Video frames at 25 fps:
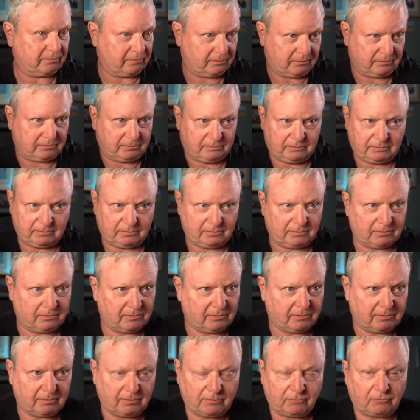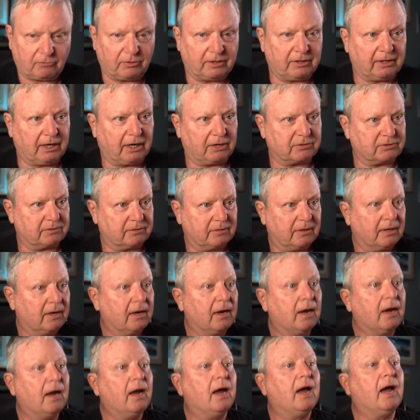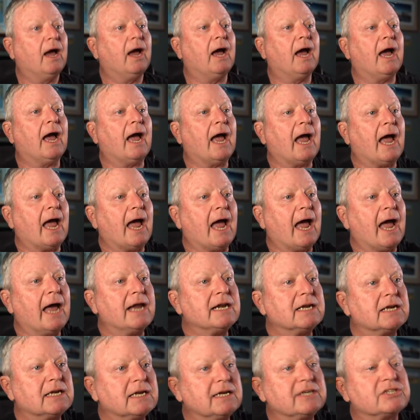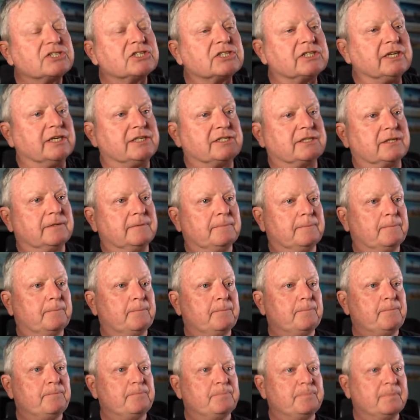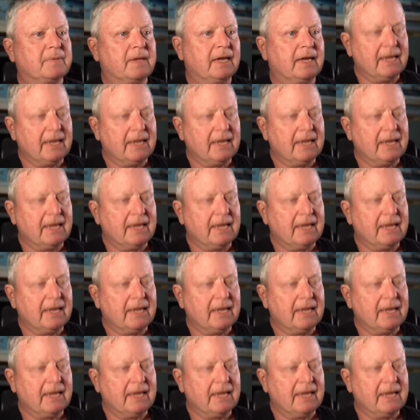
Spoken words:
$3,000-ish. A bit more than $3,000. Yeah.